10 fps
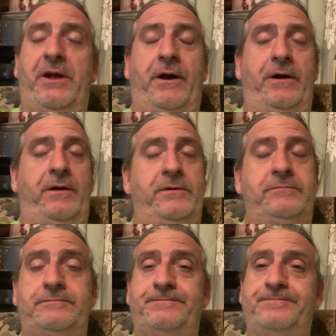Uh,
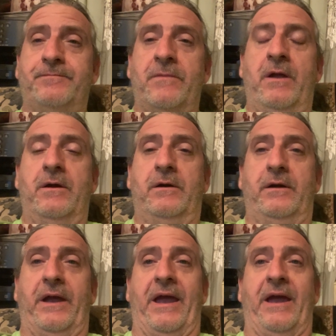
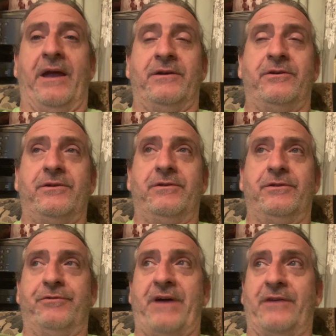and
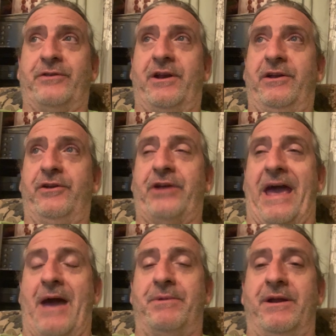the fact that it is
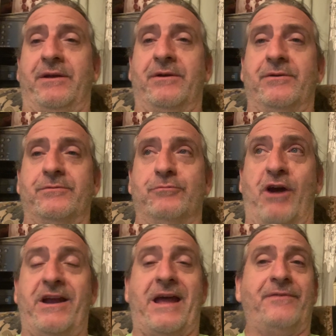happening
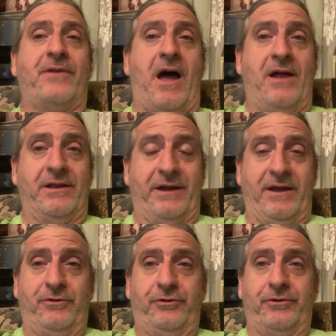right at the
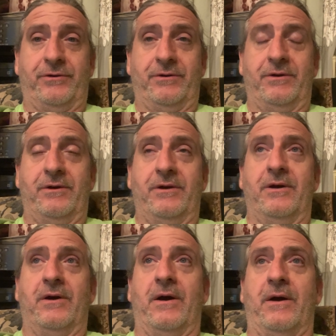holidays
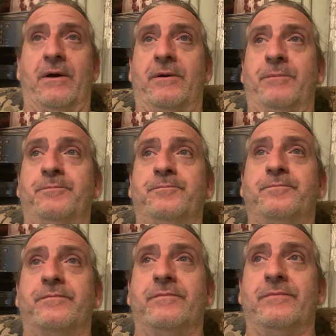um,
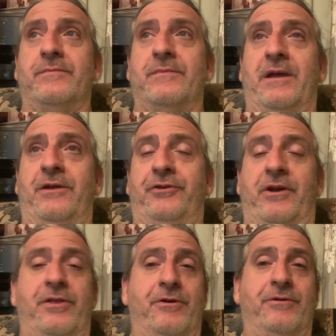is
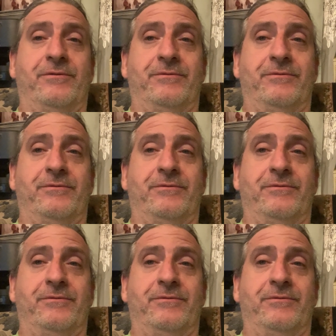another,